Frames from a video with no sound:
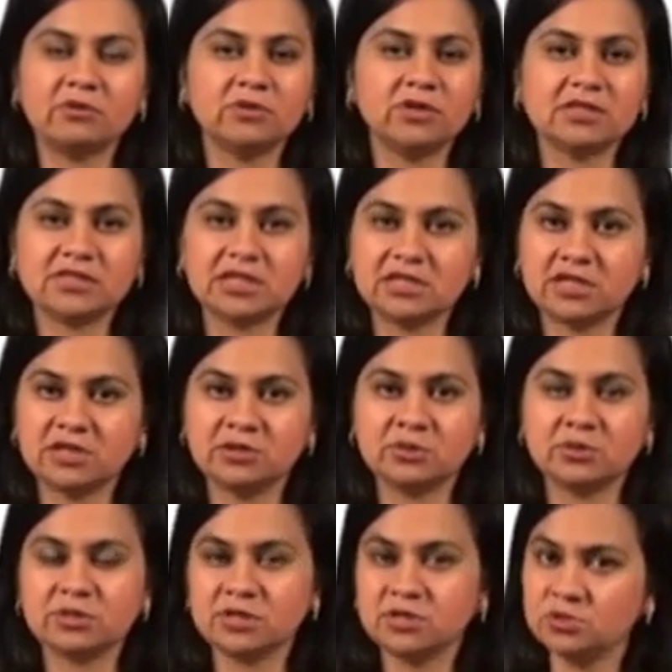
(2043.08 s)
about the
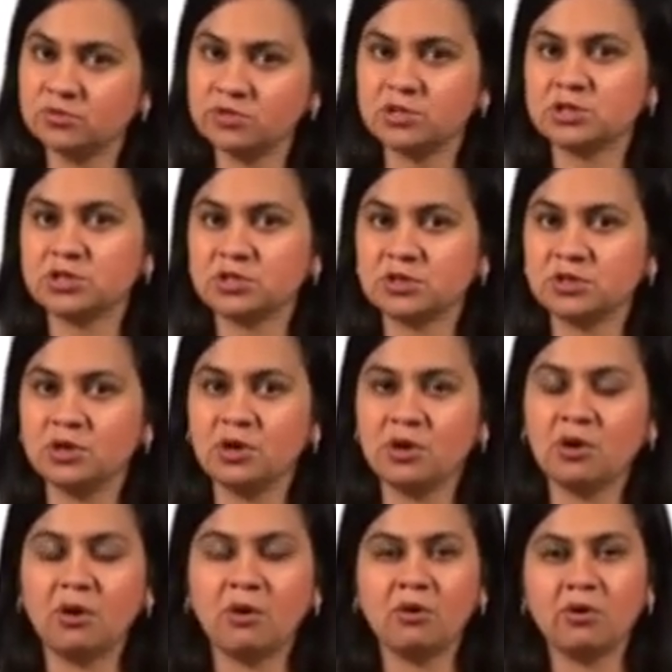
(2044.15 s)
setting or situation,
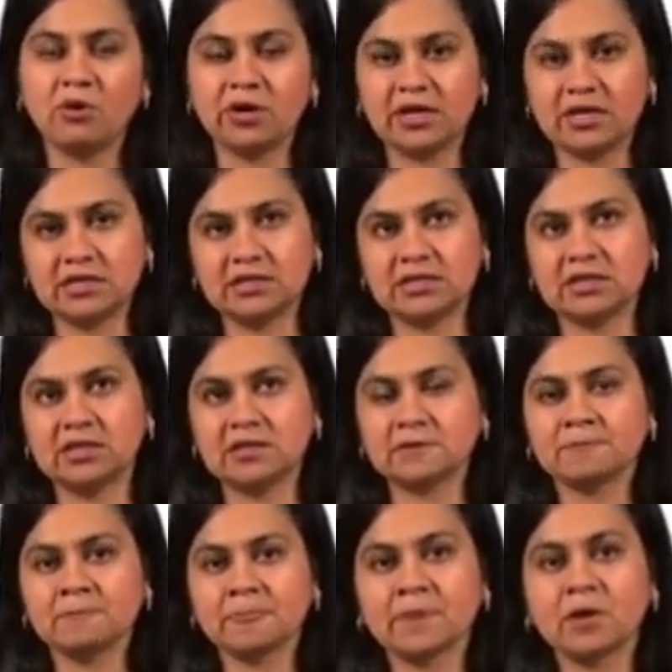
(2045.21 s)
or his
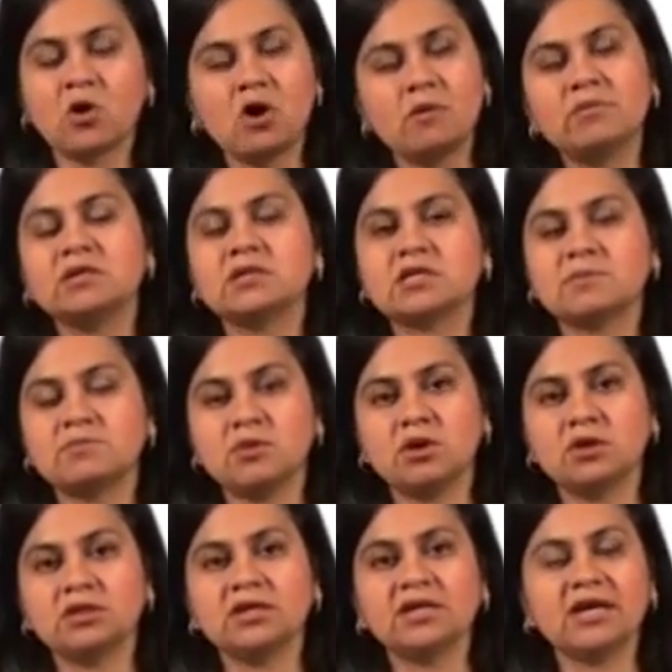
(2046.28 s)
comment
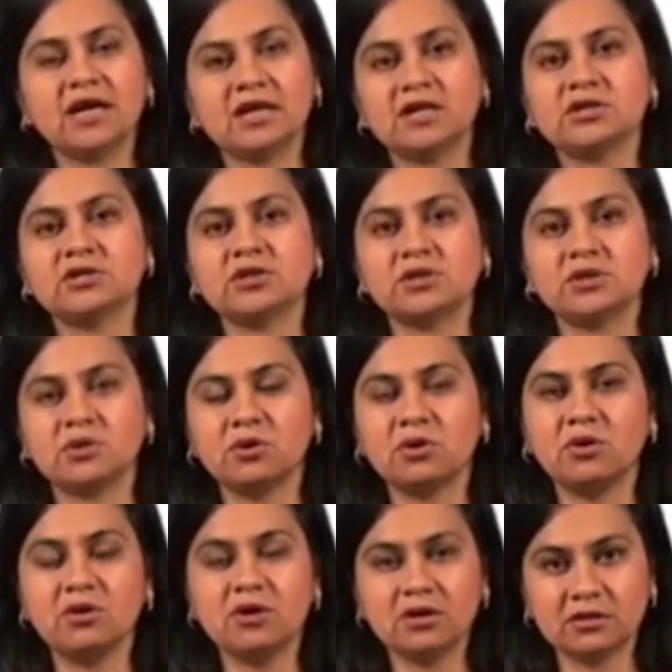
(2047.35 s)
upon the character
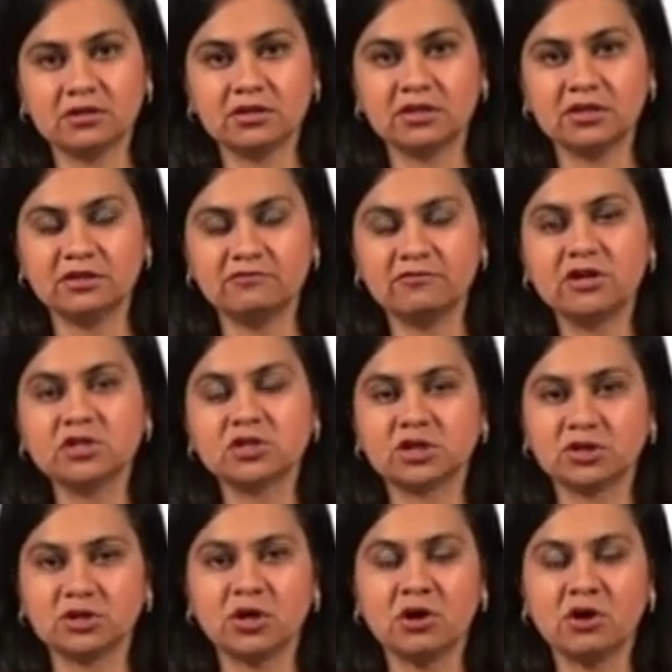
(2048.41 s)
or the
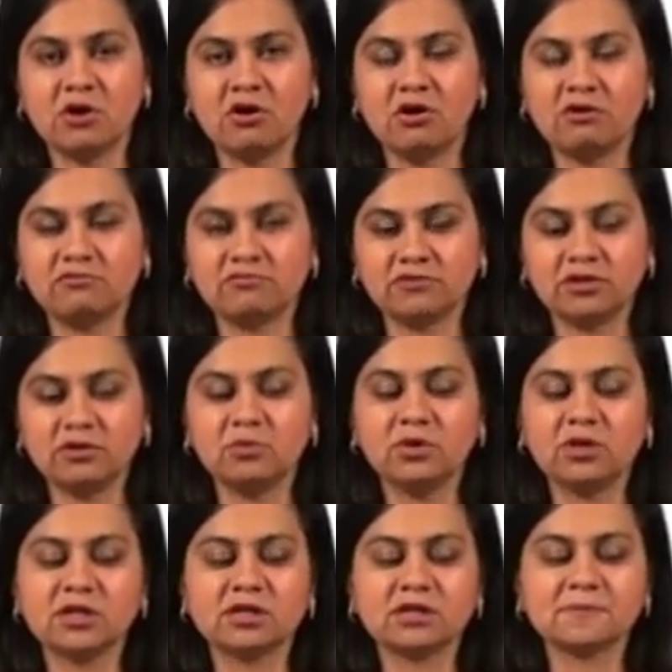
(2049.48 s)
function of the
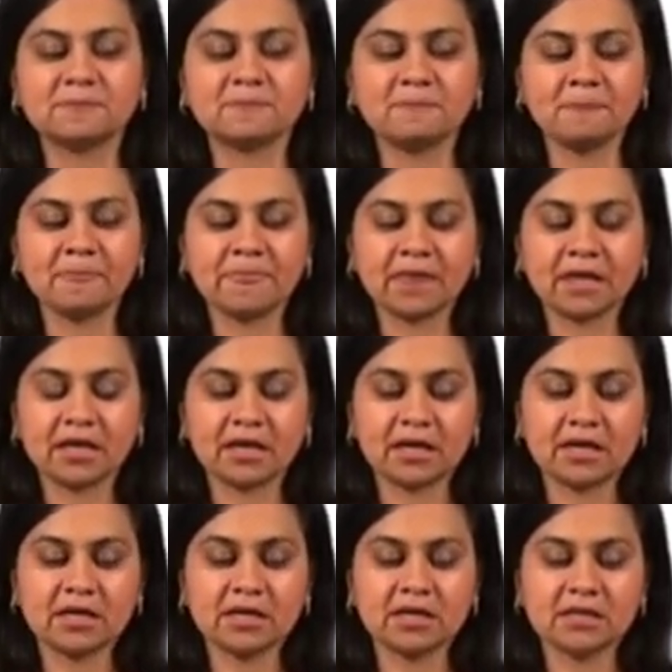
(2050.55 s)
work.
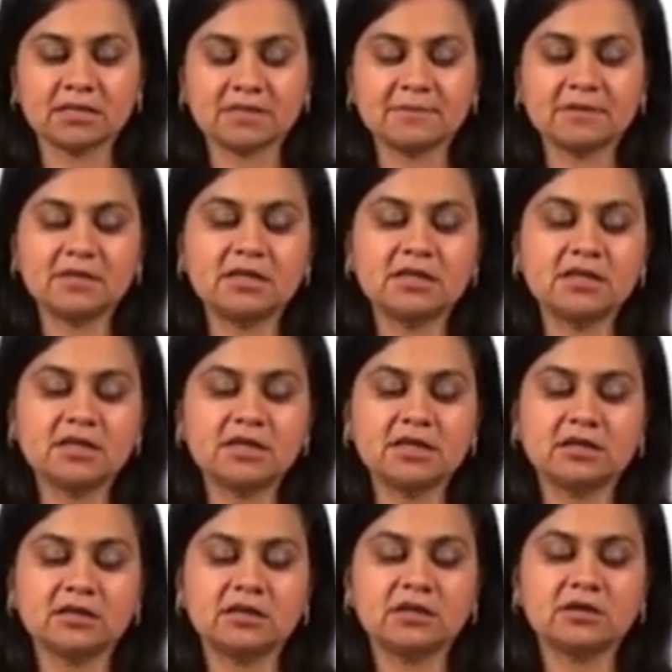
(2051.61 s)

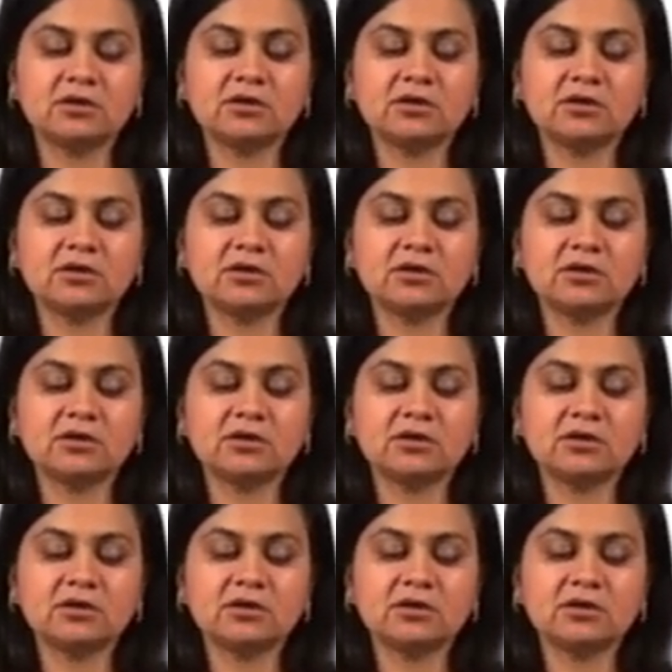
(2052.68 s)
Similarly,